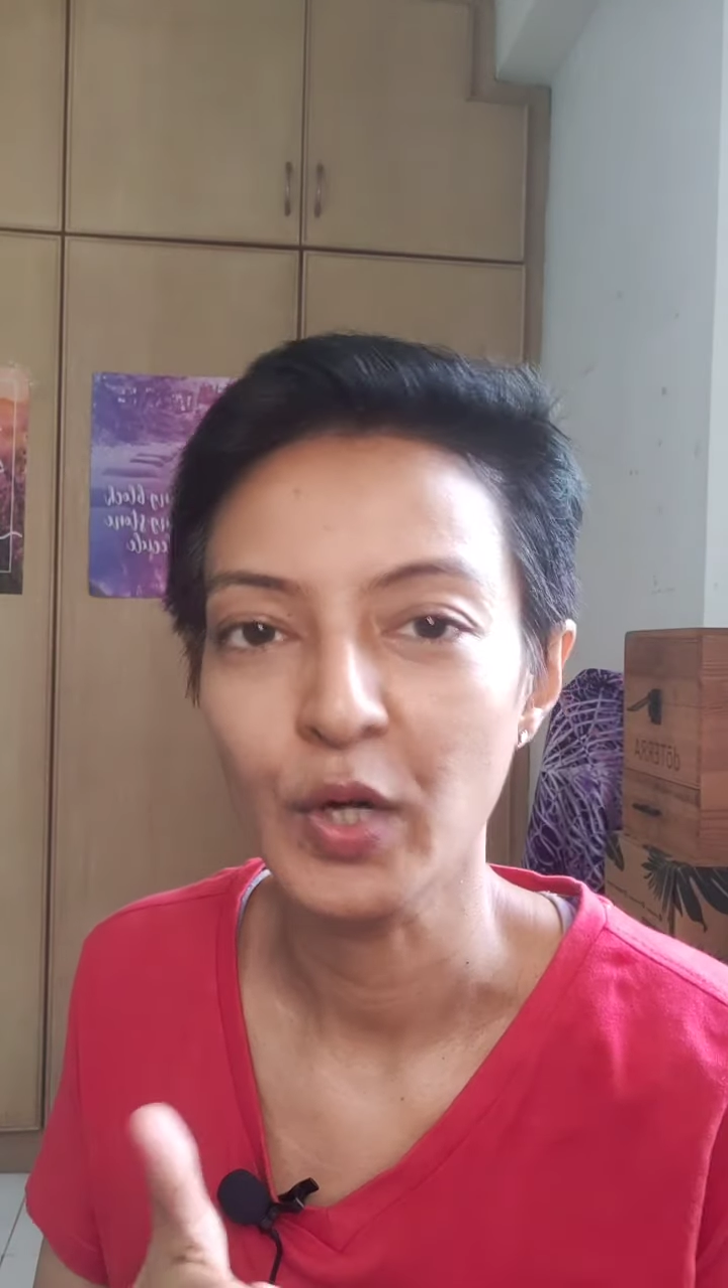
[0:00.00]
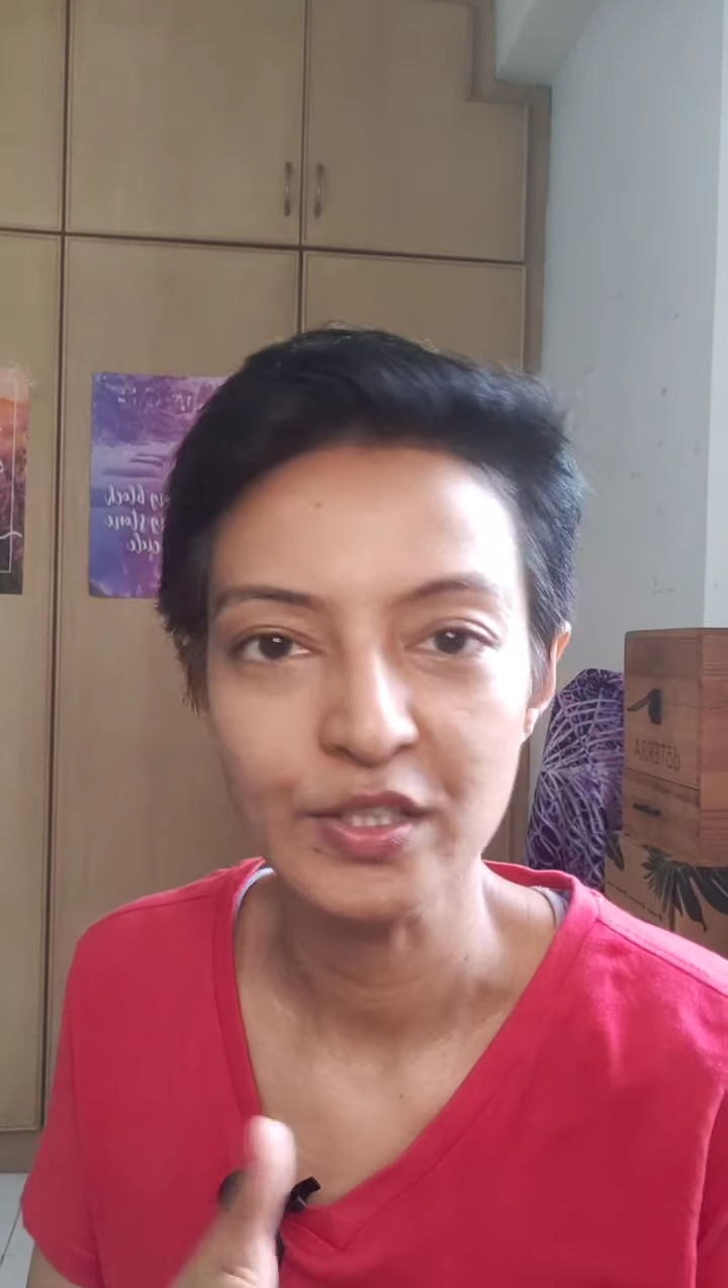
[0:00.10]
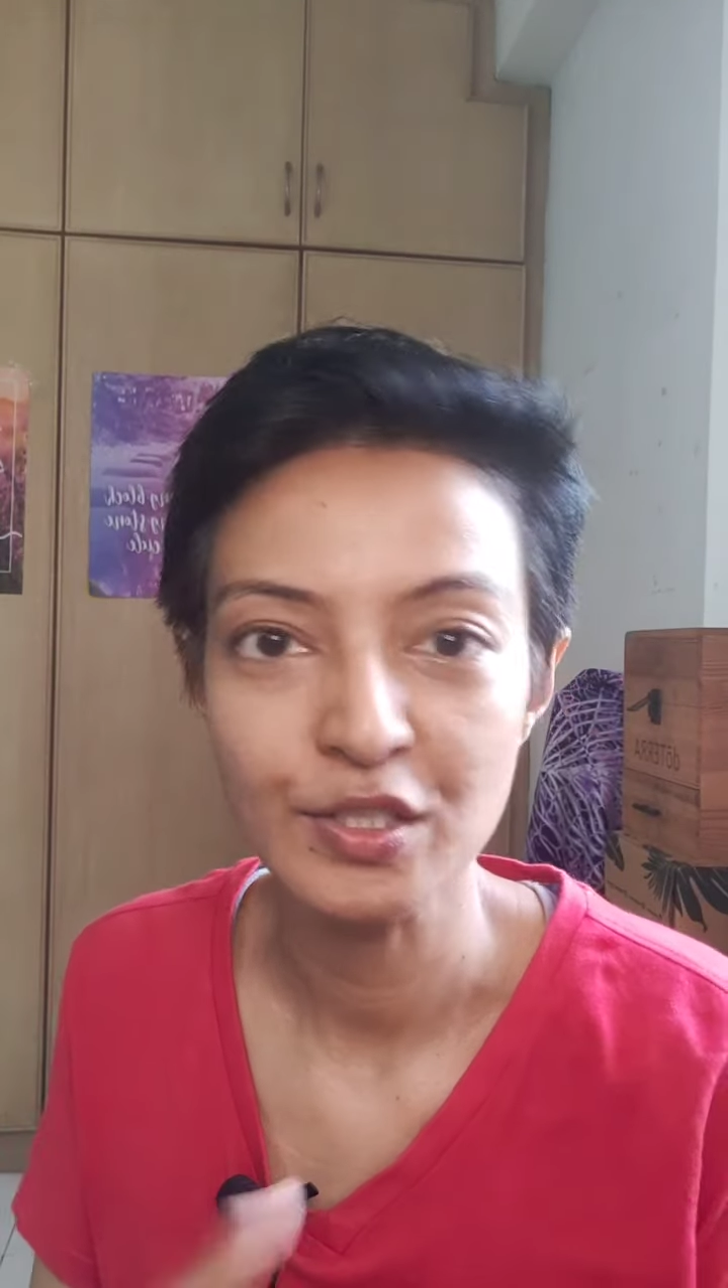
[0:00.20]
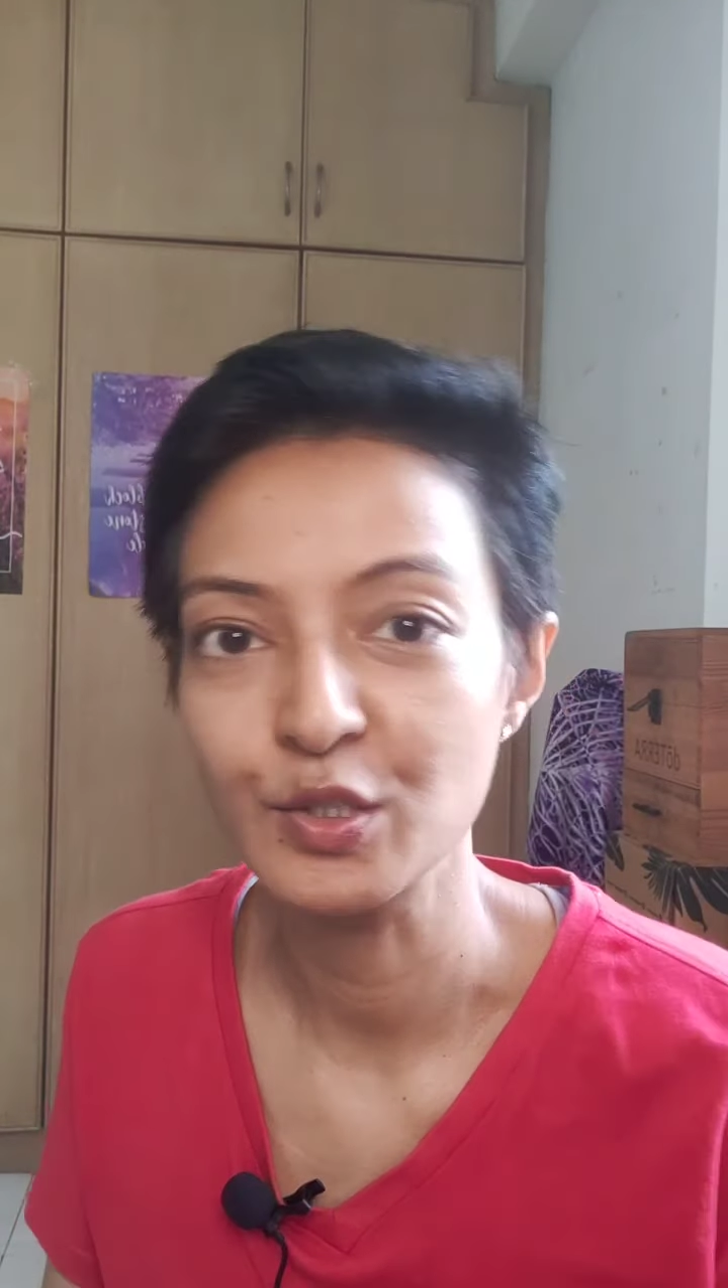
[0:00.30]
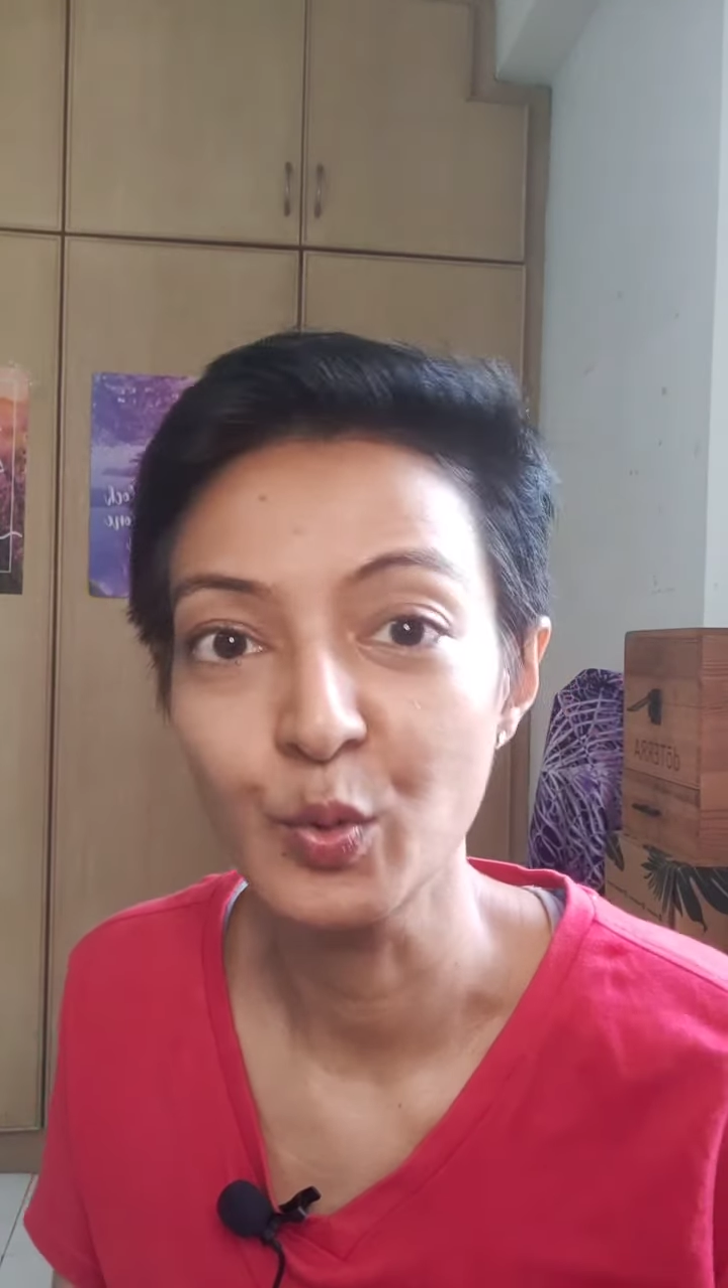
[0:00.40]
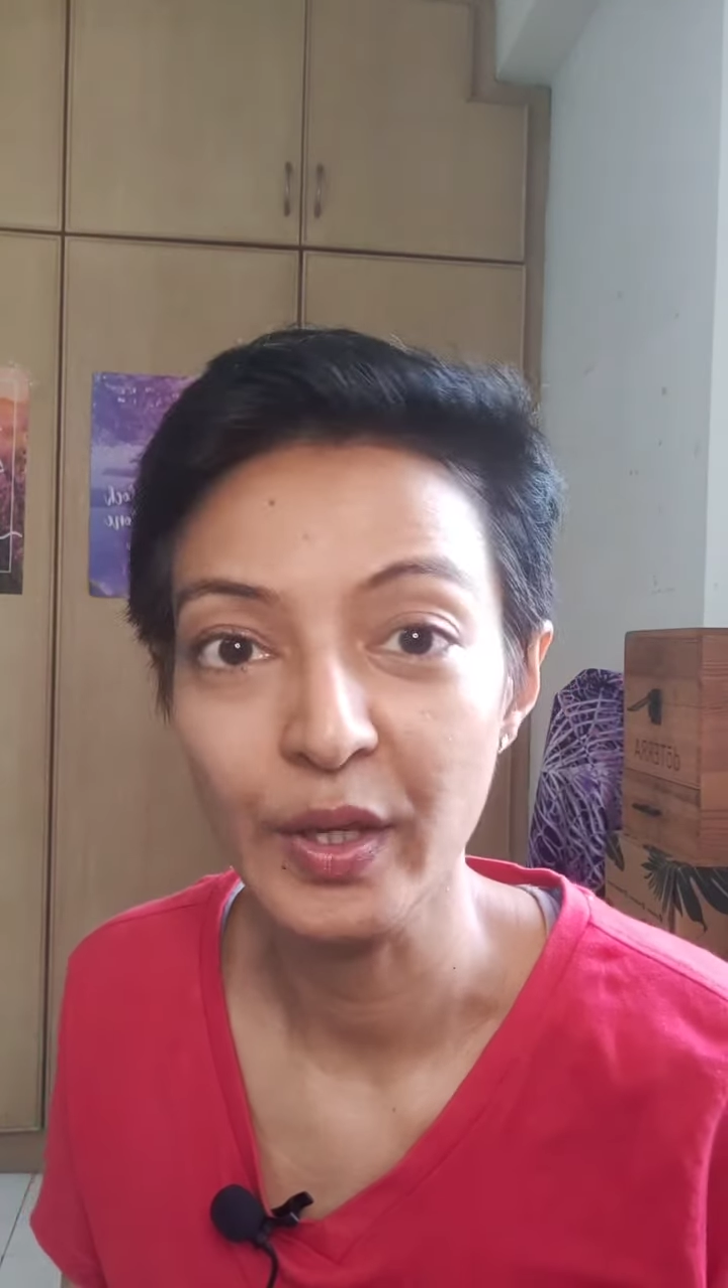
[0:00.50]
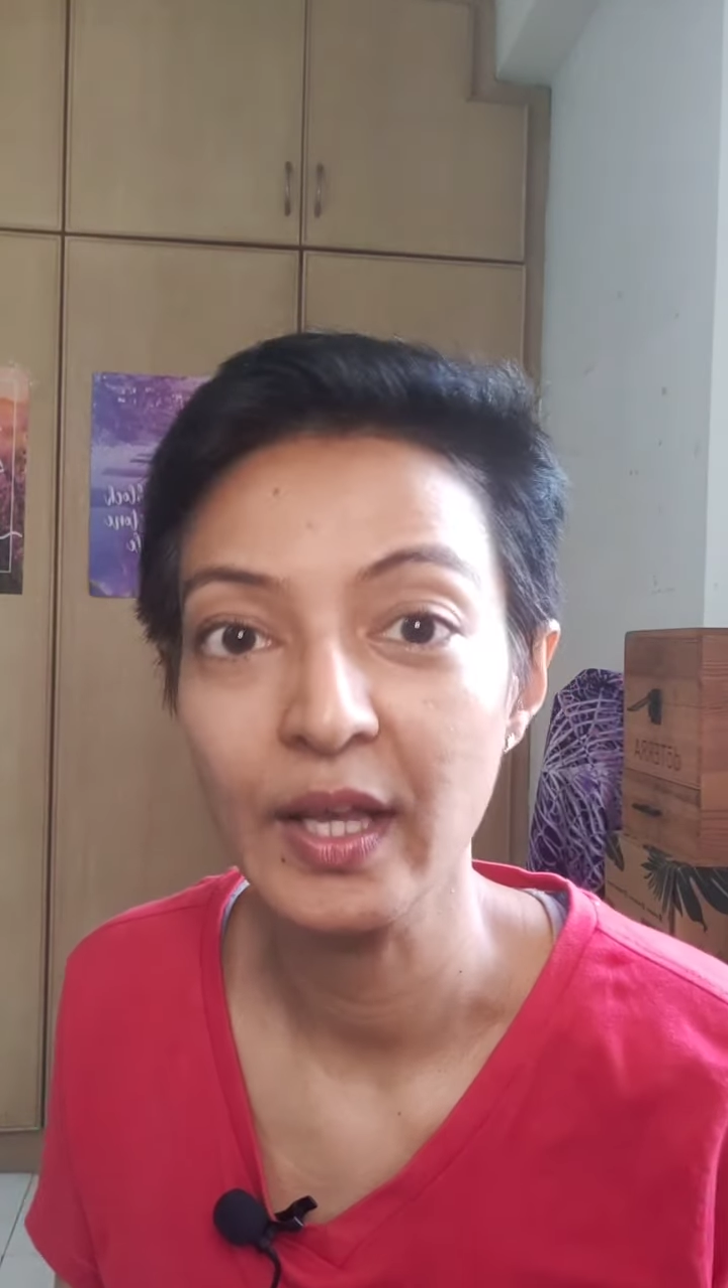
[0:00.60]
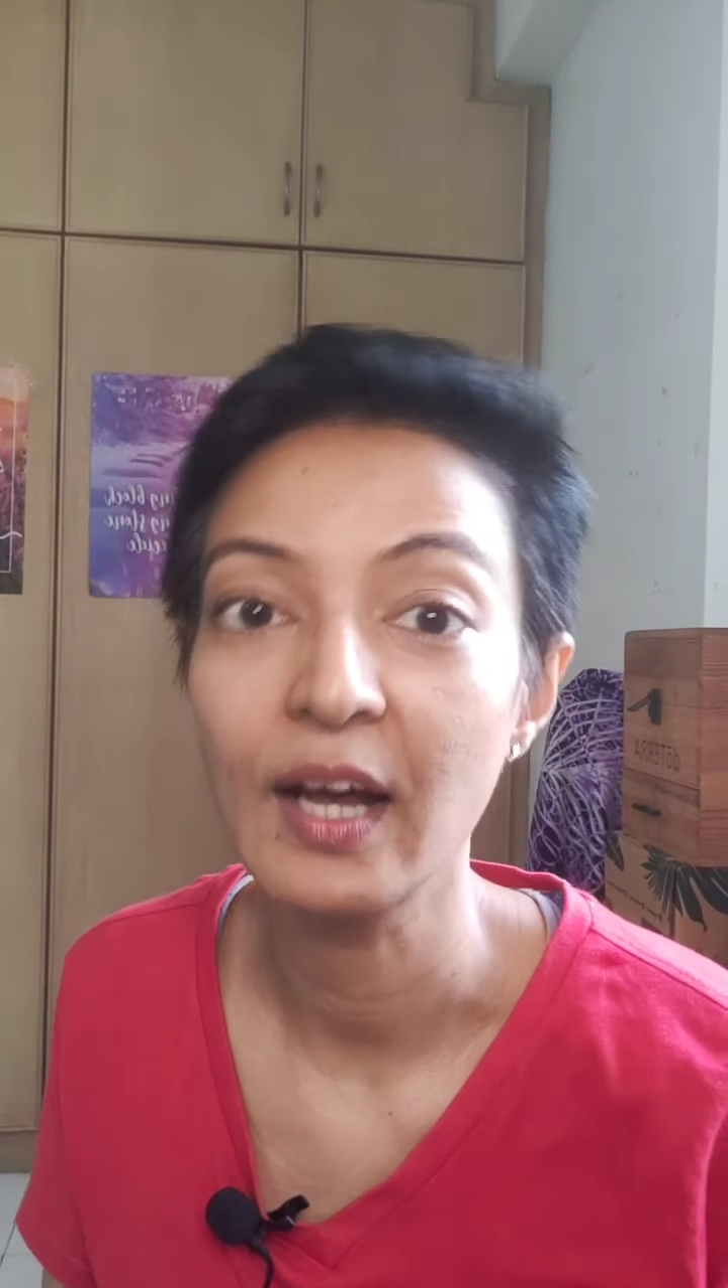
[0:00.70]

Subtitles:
are just going